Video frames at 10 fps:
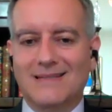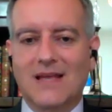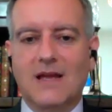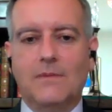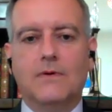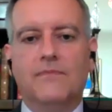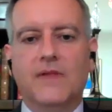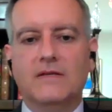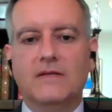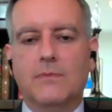
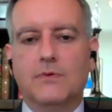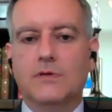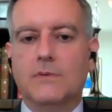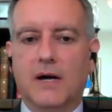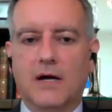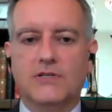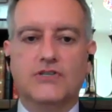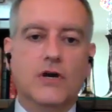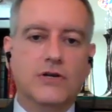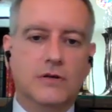stable, is able to
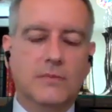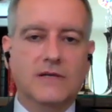pass certain